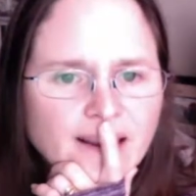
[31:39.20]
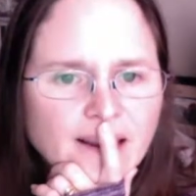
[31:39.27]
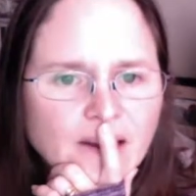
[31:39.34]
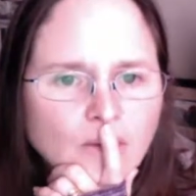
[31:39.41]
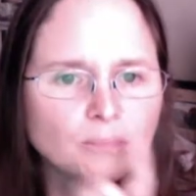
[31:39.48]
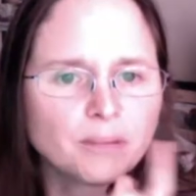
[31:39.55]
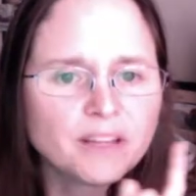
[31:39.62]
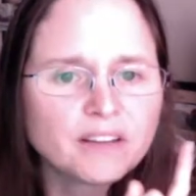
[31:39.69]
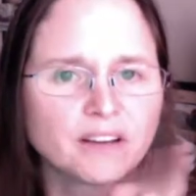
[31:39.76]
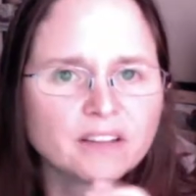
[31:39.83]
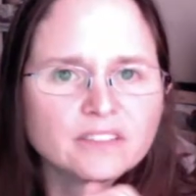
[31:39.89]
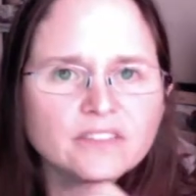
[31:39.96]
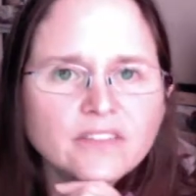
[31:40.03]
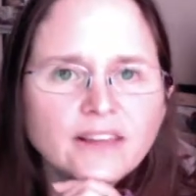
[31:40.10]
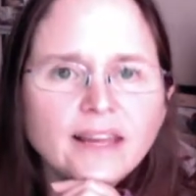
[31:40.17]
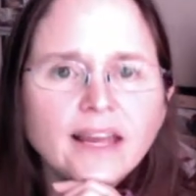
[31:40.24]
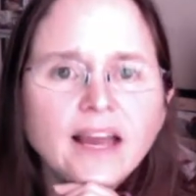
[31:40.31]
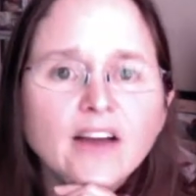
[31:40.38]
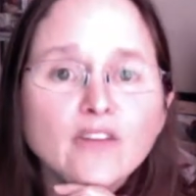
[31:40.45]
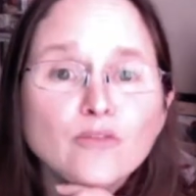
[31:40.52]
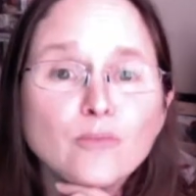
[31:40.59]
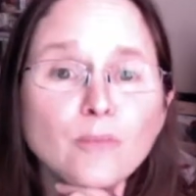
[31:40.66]
Because they
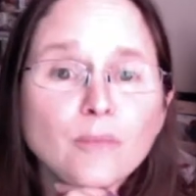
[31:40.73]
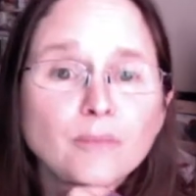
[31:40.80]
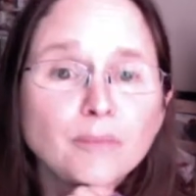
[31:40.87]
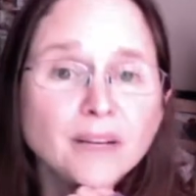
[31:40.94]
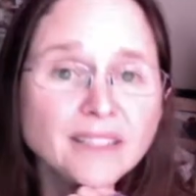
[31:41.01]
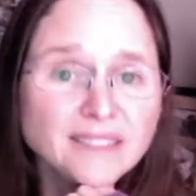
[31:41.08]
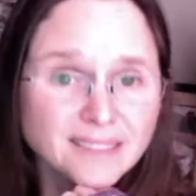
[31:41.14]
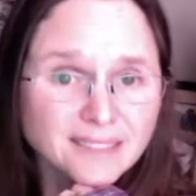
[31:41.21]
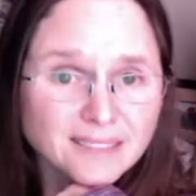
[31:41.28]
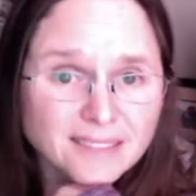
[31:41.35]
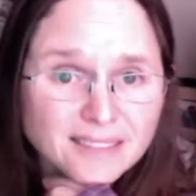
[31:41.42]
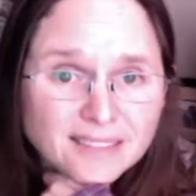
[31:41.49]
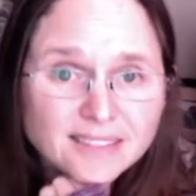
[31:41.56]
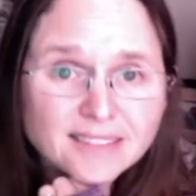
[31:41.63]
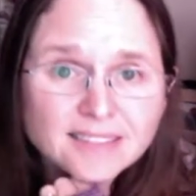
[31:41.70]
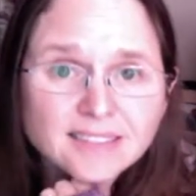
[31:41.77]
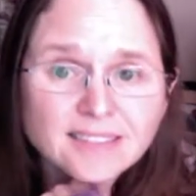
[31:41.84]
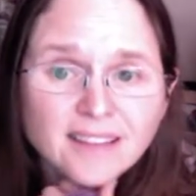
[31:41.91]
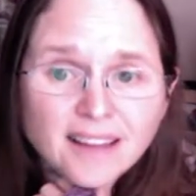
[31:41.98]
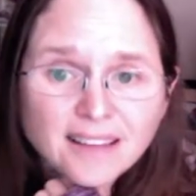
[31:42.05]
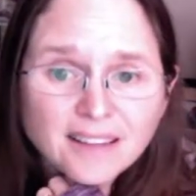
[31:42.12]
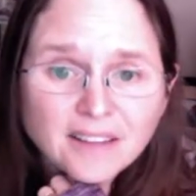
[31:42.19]
have bicyclists
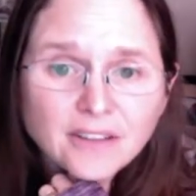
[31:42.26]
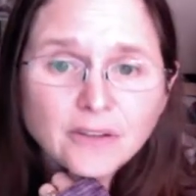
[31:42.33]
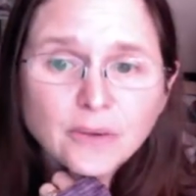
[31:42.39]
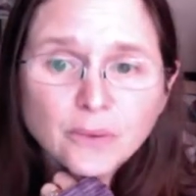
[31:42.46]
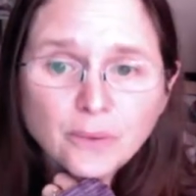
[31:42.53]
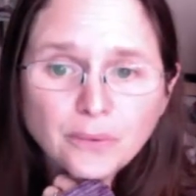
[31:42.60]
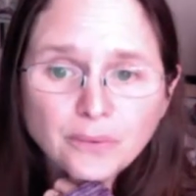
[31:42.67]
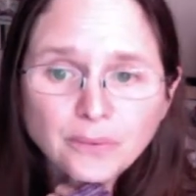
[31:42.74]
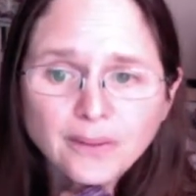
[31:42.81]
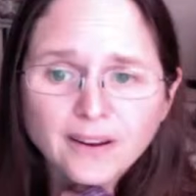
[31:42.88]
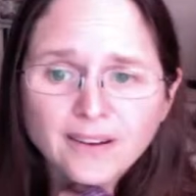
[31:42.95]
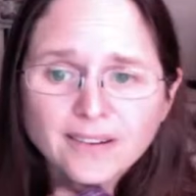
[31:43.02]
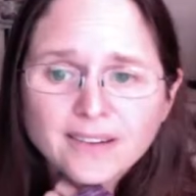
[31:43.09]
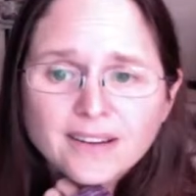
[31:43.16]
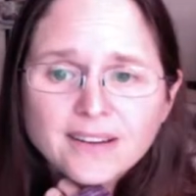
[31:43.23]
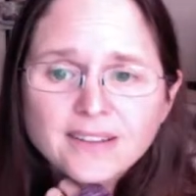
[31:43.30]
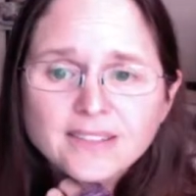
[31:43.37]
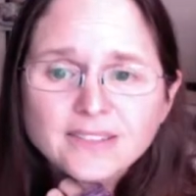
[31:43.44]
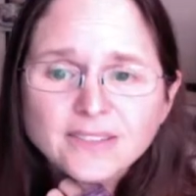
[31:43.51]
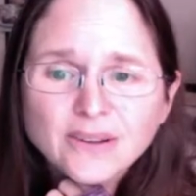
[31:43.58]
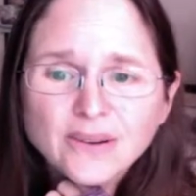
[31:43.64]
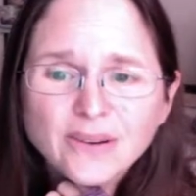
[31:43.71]
that can go through there.
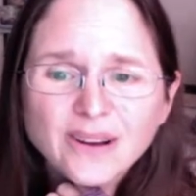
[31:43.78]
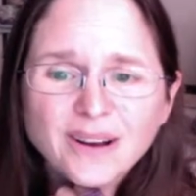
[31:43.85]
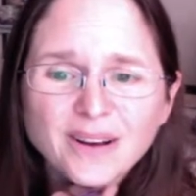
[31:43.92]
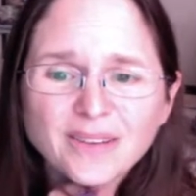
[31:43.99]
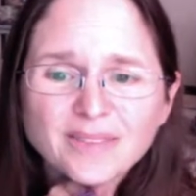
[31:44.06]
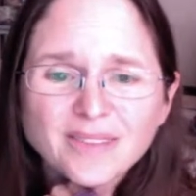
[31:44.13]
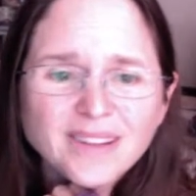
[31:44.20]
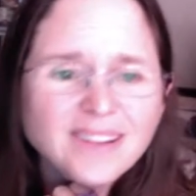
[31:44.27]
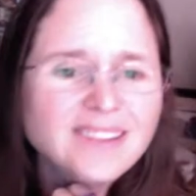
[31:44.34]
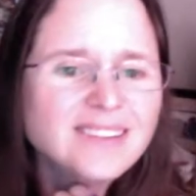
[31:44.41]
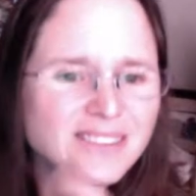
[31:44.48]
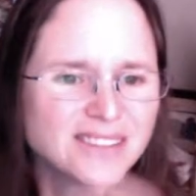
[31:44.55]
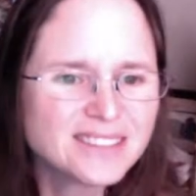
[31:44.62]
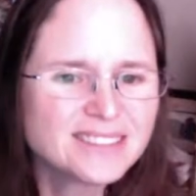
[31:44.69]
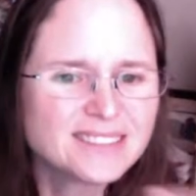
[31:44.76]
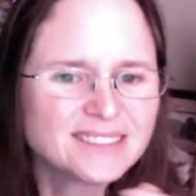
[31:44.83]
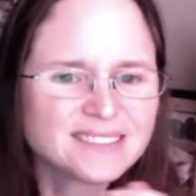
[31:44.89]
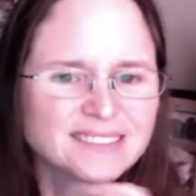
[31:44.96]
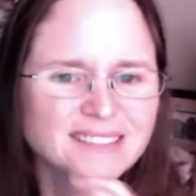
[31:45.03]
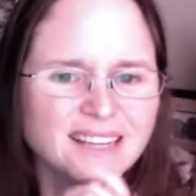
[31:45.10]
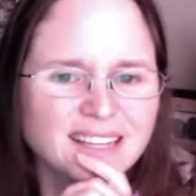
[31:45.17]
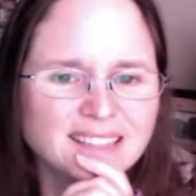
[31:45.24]
So Lori
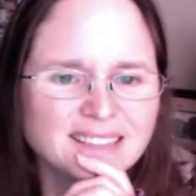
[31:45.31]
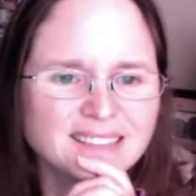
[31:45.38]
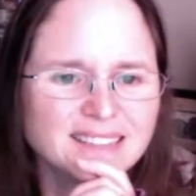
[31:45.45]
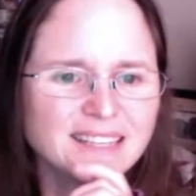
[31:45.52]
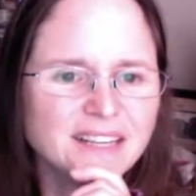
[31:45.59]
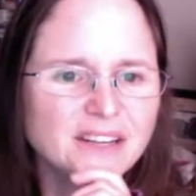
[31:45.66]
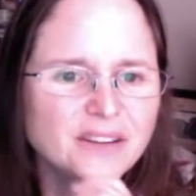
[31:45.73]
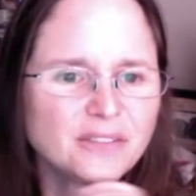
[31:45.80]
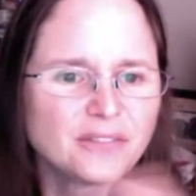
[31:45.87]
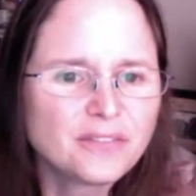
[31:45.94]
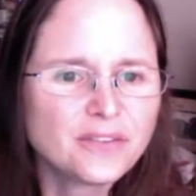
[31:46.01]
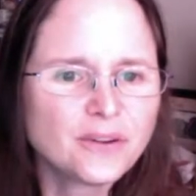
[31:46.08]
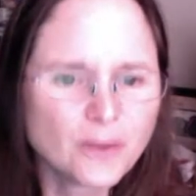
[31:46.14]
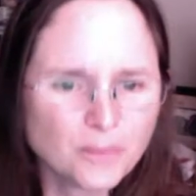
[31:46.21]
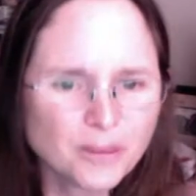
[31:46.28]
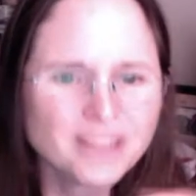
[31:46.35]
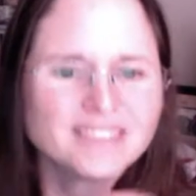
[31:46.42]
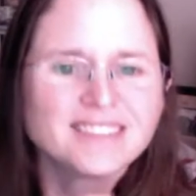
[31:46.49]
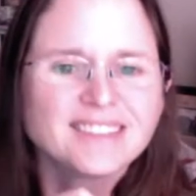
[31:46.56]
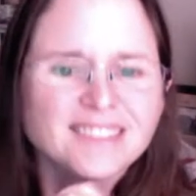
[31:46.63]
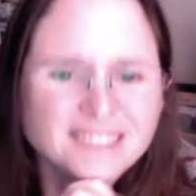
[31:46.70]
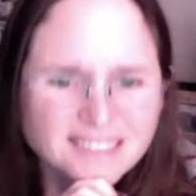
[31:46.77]
says, if you're a
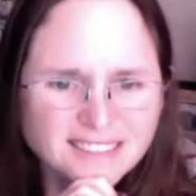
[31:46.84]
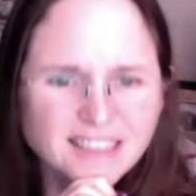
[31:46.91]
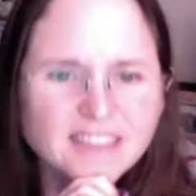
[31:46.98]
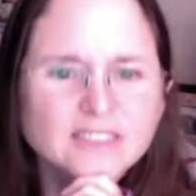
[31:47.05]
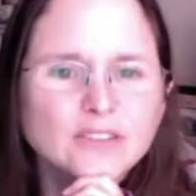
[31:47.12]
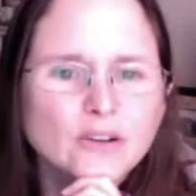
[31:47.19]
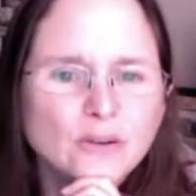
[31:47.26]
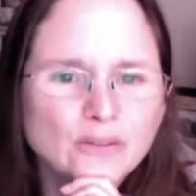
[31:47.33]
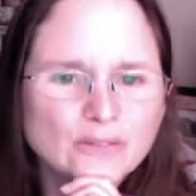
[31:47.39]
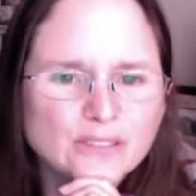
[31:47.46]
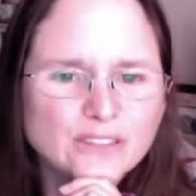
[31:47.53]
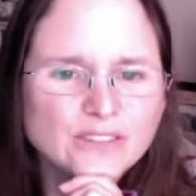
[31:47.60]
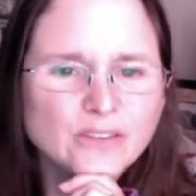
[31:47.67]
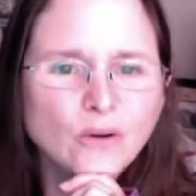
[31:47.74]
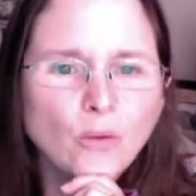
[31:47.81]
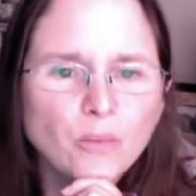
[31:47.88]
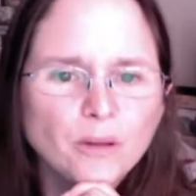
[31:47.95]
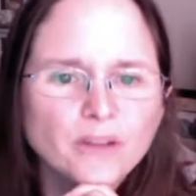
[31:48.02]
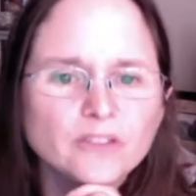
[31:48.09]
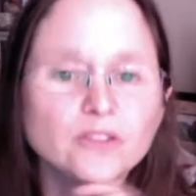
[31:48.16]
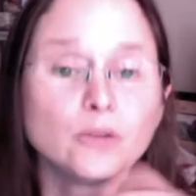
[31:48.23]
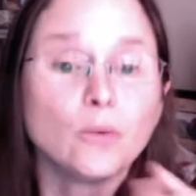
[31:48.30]
bicyclist, Cades Cove is
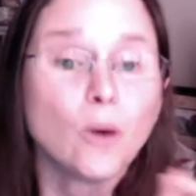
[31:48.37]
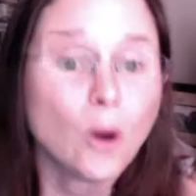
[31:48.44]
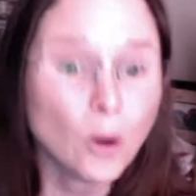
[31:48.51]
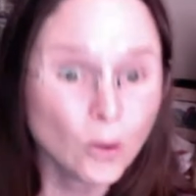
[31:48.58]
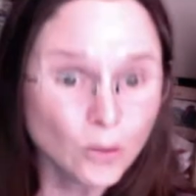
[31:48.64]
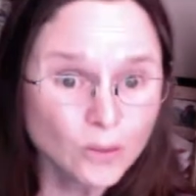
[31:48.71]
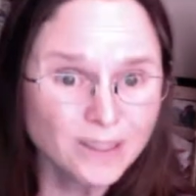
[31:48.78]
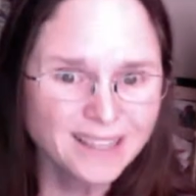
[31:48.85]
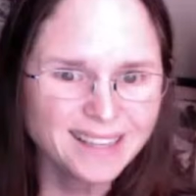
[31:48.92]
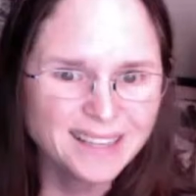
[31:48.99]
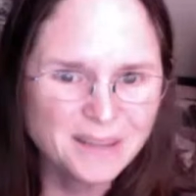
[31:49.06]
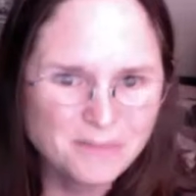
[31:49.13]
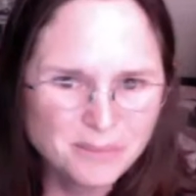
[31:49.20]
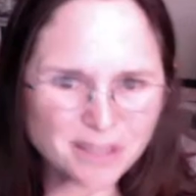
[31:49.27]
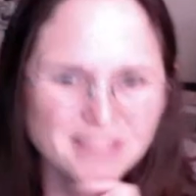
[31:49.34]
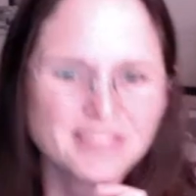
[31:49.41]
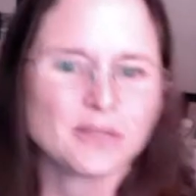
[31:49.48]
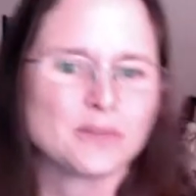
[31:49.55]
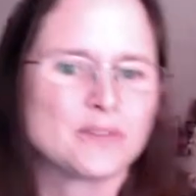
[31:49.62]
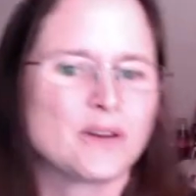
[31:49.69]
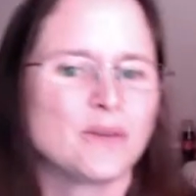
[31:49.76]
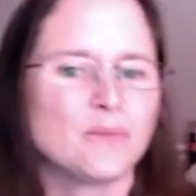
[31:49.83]
open to only
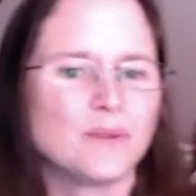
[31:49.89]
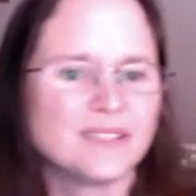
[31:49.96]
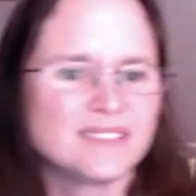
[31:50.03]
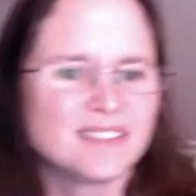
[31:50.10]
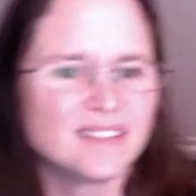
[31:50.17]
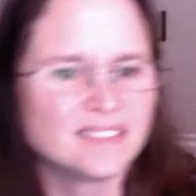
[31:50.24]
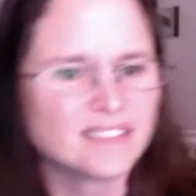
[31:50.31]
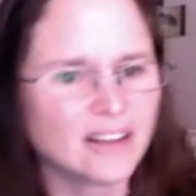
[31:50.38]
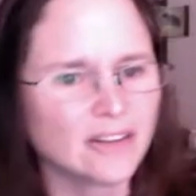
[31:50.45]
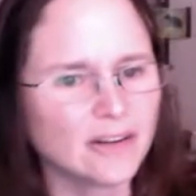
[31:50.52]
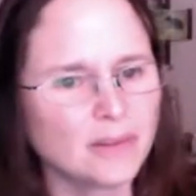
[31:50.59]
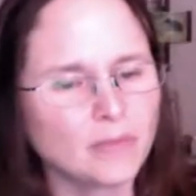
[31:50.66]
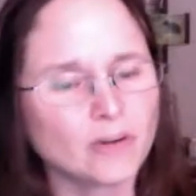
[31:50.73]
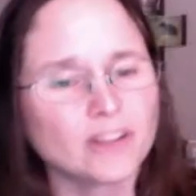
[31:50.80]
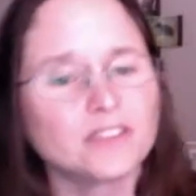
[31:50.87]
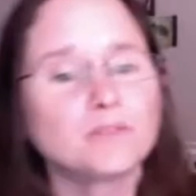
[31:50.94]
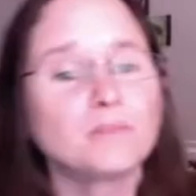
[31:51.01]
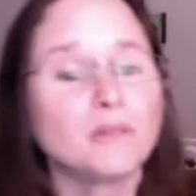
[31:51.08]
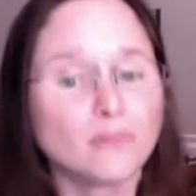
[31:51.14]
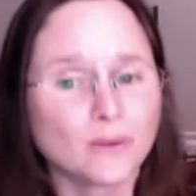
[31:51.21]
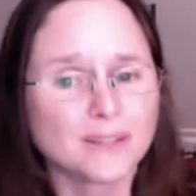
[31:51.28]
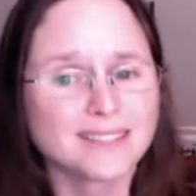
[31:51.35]
bicycles on Wednesday and Saturday mornings
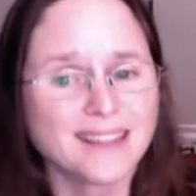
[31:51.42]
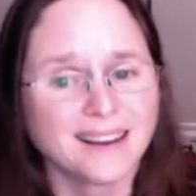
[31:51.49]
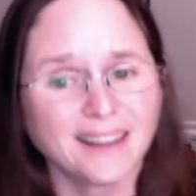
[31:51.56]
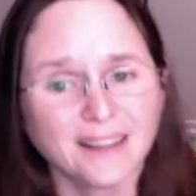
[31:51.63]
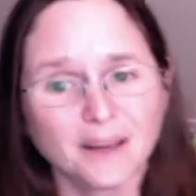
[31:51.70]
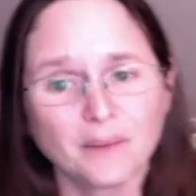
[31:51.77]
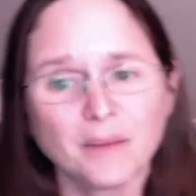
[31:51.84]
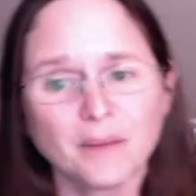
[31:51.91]
before 10 a.m.